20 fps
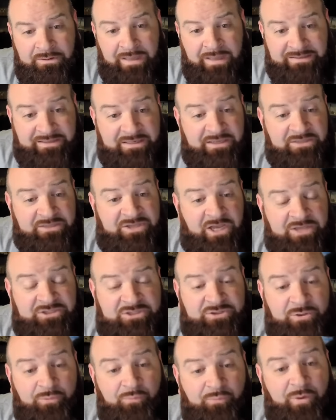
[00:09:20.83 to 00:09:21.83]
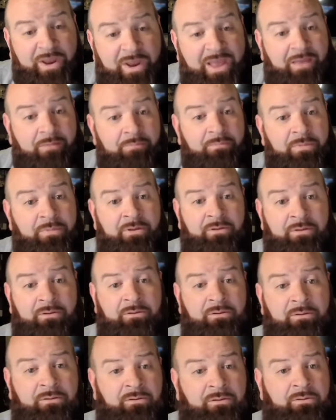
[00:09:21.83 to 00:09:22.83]
That didn't touch the rim.
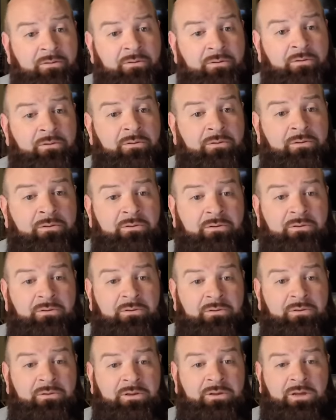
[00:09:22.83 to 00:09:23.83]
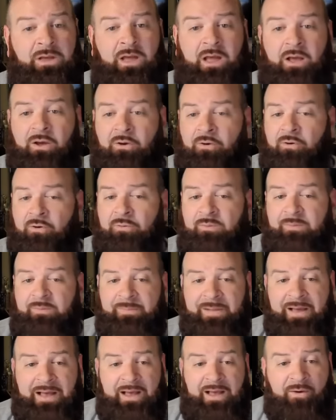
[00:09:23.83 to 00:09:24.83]
Oh,
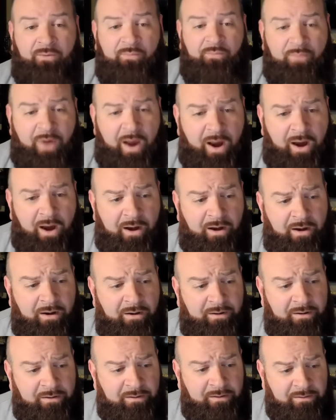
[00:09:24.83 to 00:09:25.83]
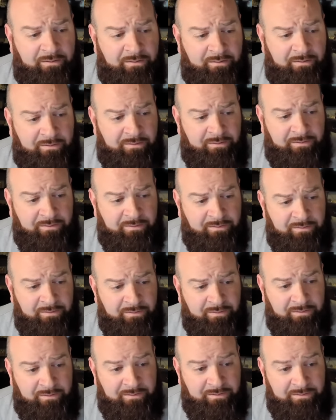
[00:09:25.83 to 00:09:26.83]
my word.
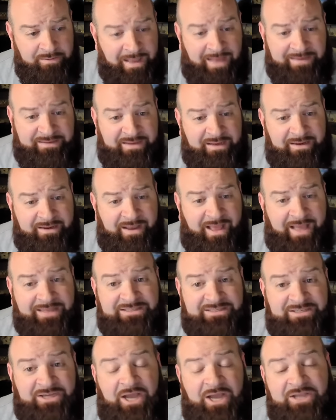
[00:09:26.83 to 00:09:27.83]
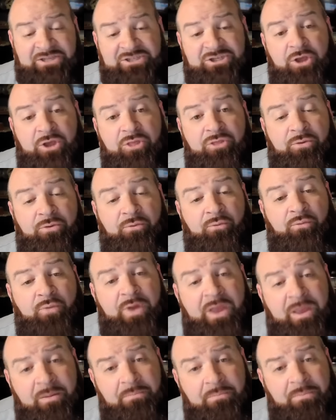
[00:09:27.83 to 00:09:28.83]
That did not touch the
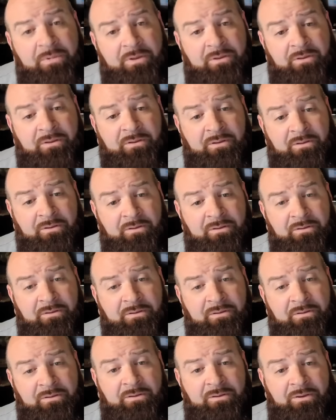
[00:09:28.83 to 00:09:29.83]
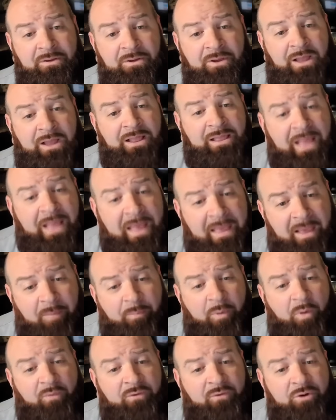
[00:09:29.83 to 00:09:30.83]
rim. A
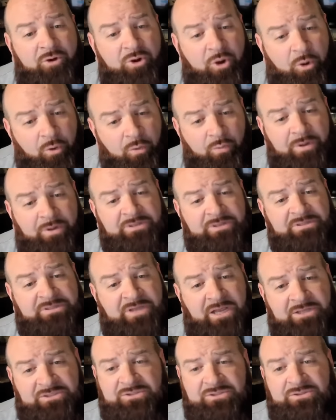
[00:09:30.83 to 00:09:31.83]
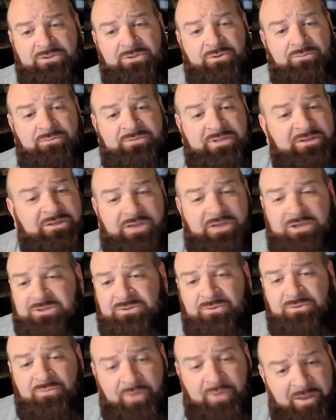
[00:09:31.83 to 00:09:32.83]
layup over no one didn't
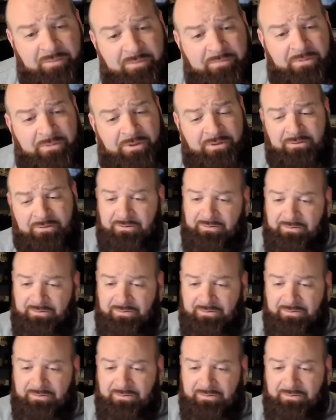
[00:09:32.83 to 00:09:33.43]
touch the rim.